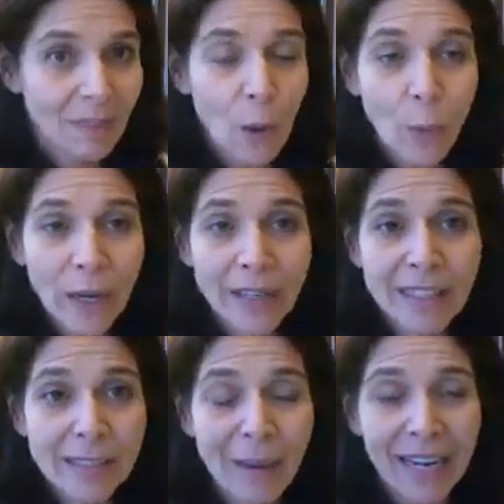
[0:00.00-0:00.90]
Where
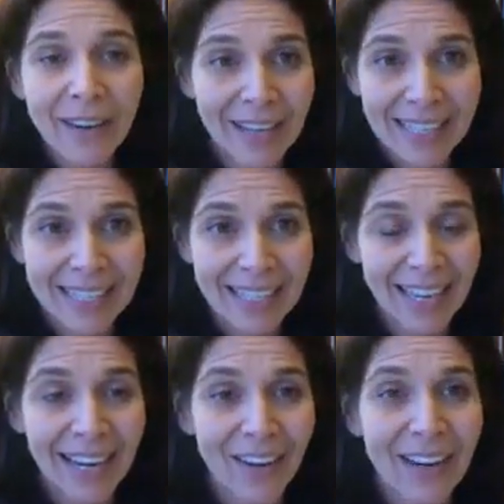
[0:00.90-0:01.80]
is my
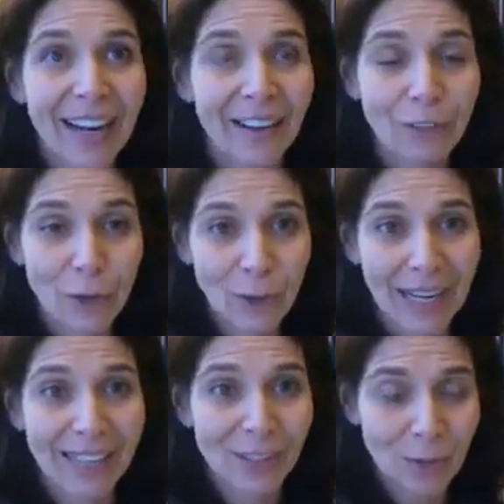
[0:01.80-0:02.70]
area of
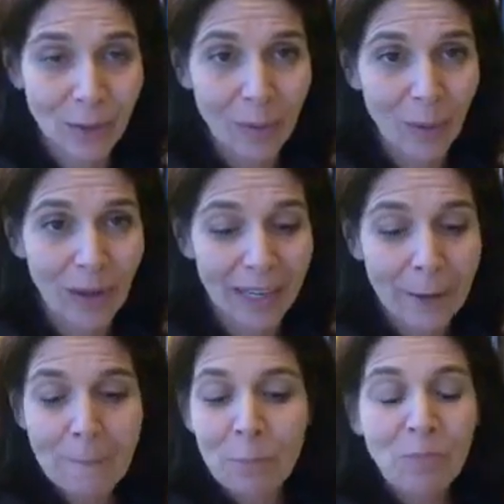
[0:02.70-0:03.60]
greatest reward?
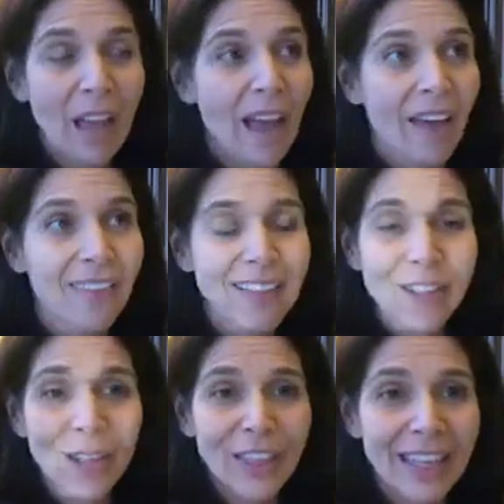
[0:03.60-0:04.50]
These
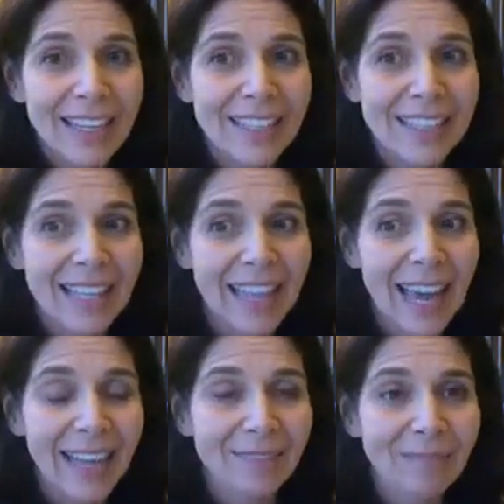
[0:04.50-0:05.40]
are the things
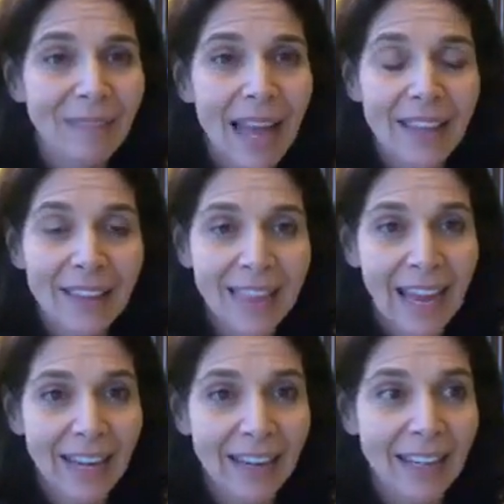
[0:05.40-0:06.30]

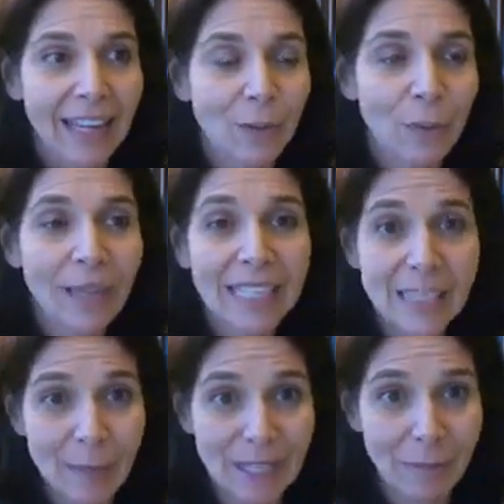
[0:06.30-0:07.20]
that like really
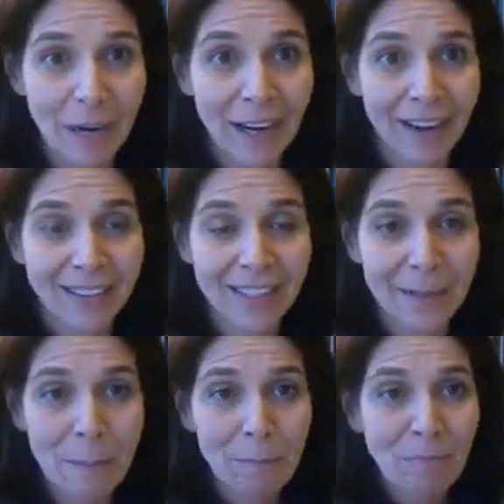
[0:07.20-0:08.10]
speak to my heart.
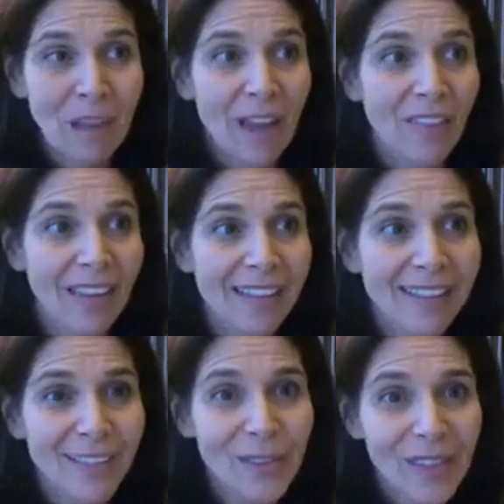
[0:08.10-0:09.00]

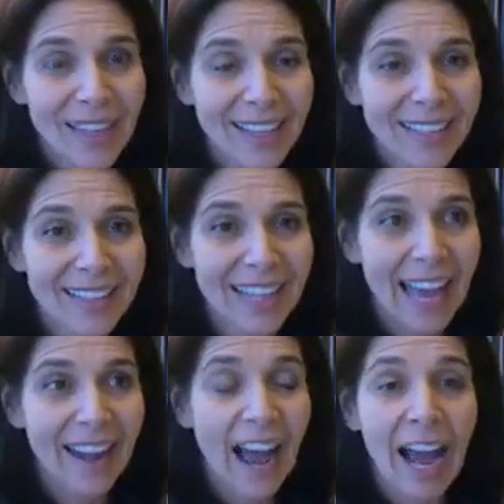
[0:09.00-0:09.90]
These are the things
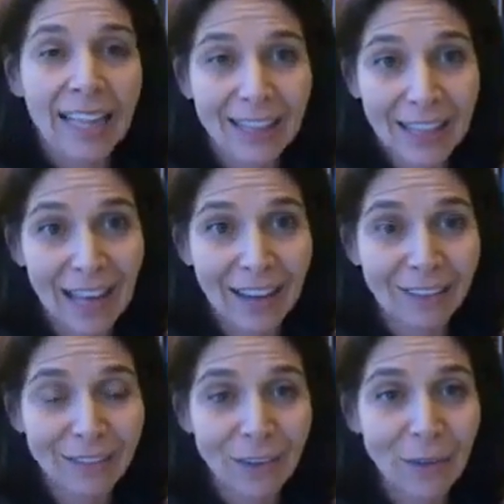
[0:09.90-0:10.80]
that I
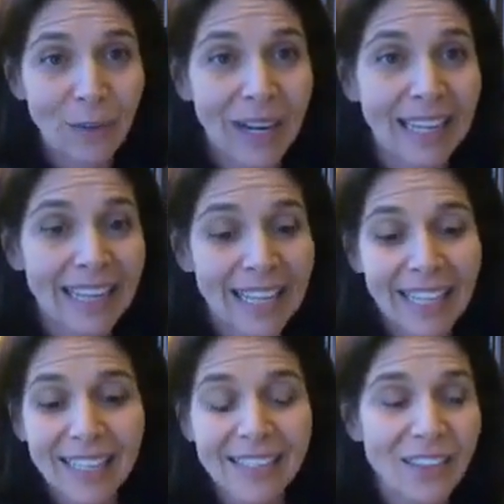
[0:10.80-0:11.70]
love. Right?
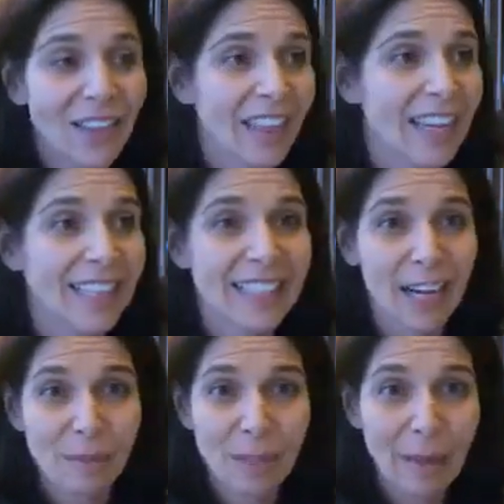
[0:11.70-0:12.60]
These are the things that
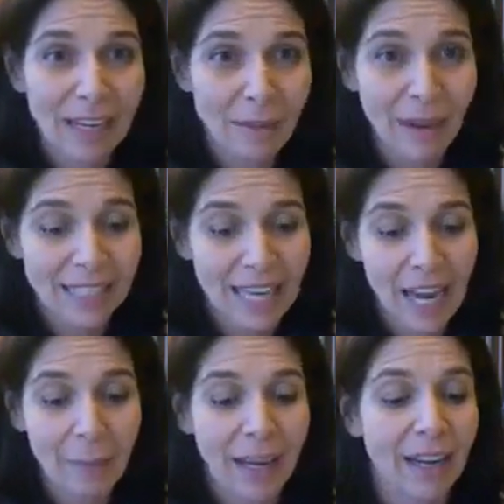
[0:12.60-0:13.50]
I'm spending my
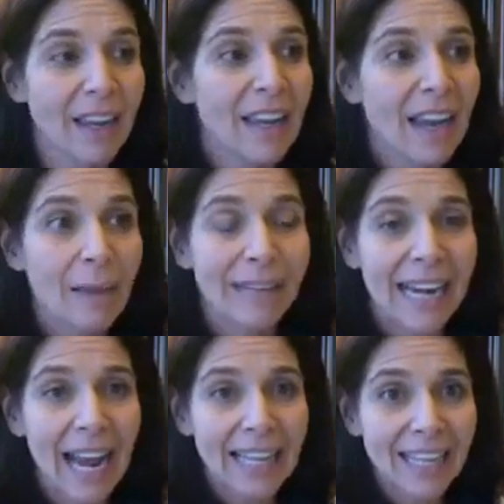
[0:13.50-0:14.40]
time on. I
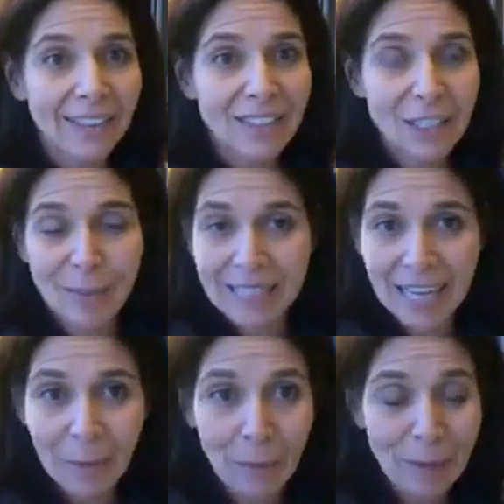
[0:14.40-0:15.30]
mean, I love to spend
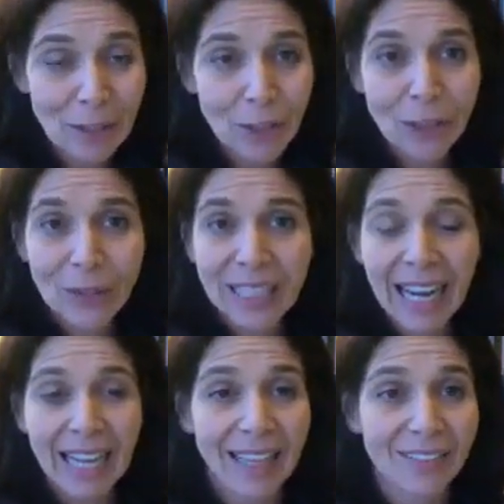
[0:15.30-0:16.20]
time with my children.
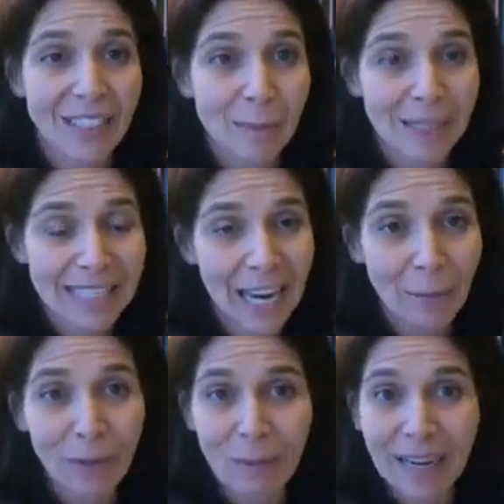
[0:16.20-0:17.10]
I love to spend
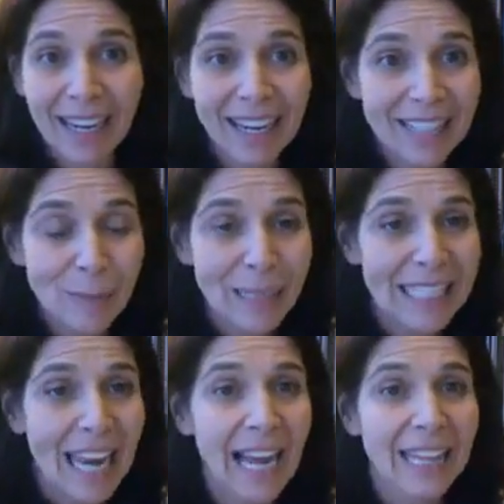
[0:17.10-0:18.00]
time with my
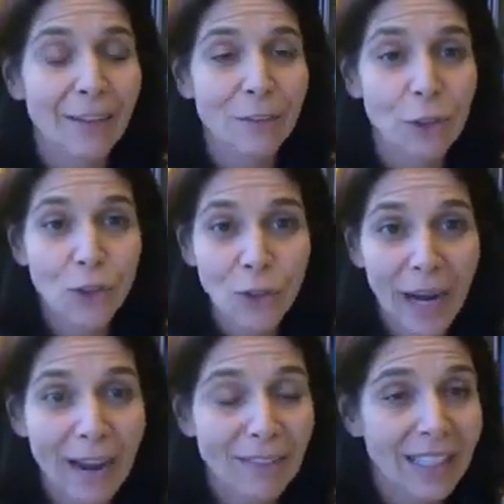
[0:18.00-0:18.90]
husband. I love to
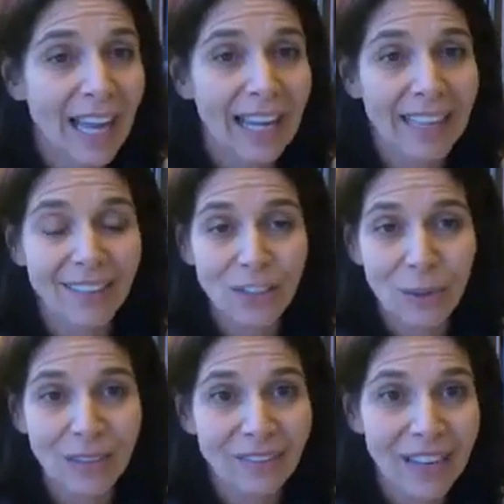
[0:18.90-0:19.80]
travel. I love
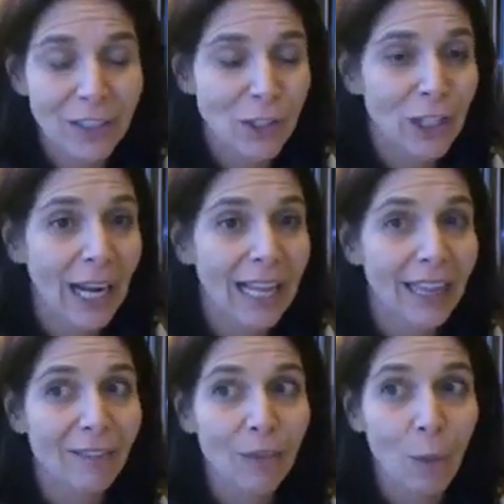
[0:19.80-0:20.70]
to adventure. I
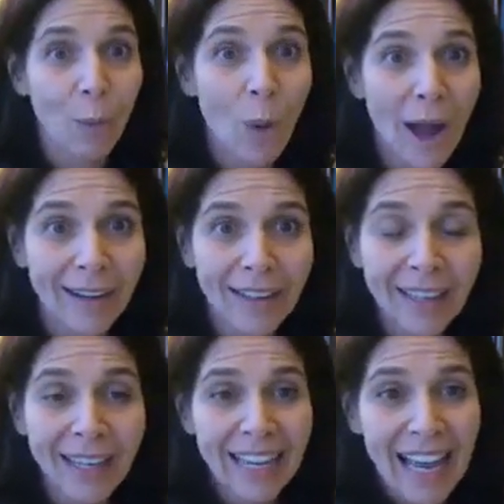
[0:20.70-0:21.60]
love the
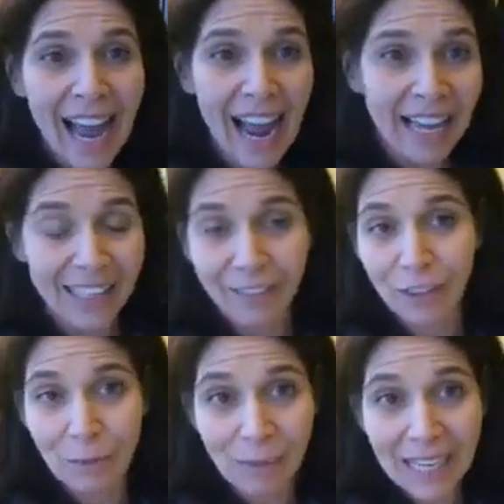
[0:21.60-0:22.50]
water. I love
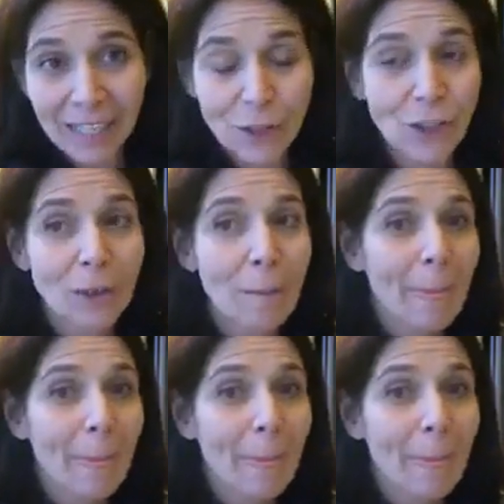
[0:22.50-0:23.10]
the beach.